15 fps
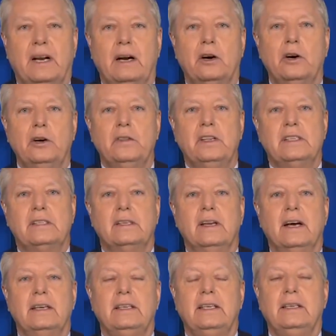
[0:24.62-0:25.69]
but I heard this in
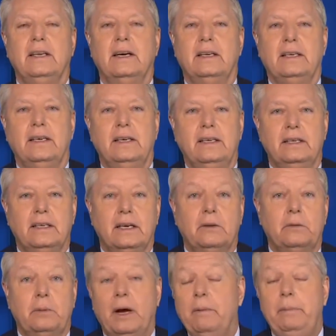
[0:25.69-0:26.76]
1998.
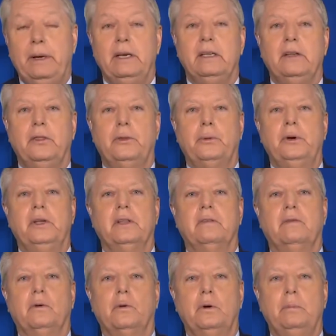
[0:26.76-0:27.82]
I've been in three of
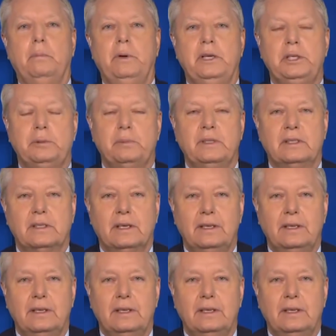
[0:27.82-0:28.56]
the four impeachments.